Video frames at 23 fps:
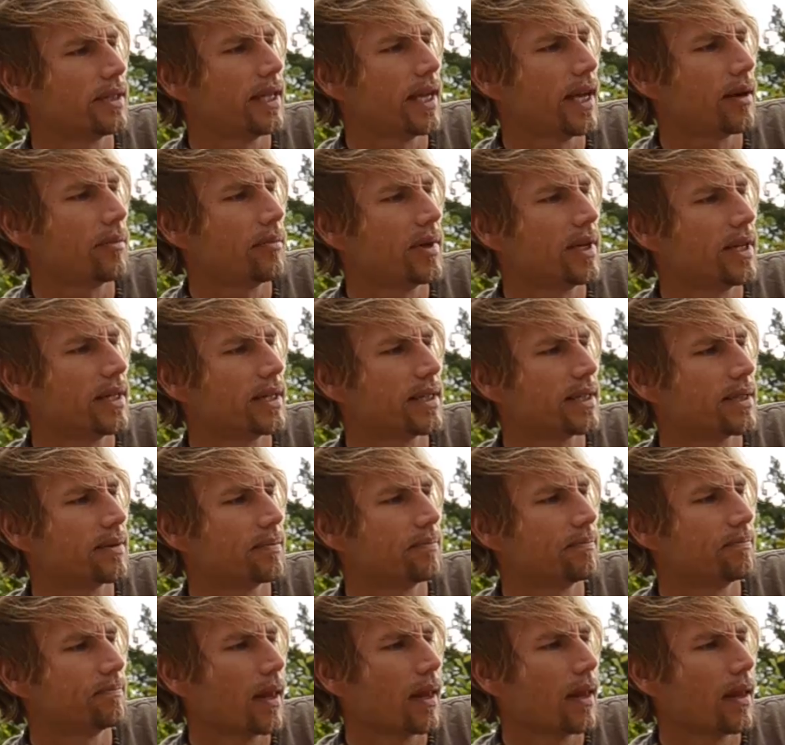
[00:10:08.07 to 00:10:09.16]
10 minutes.
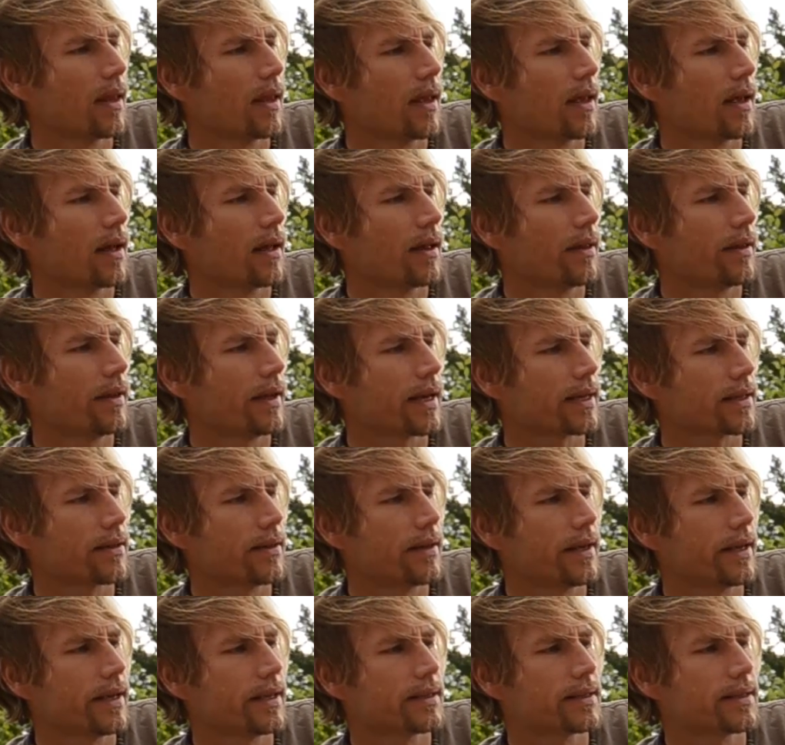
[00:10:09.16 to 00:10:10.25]
And the next
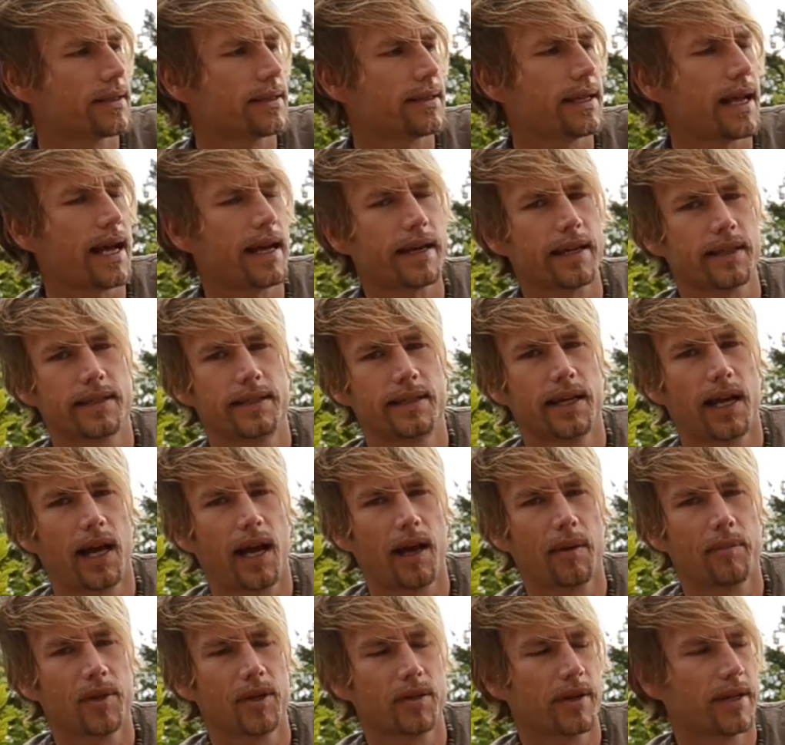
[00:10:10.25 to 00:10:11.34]
thing is a static
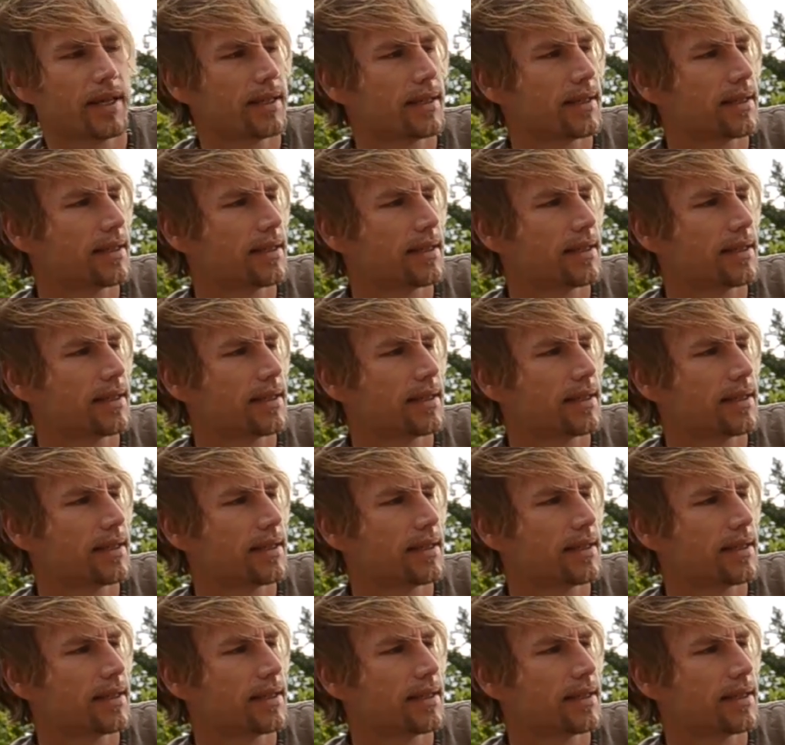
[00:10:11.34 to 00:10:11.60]
time you can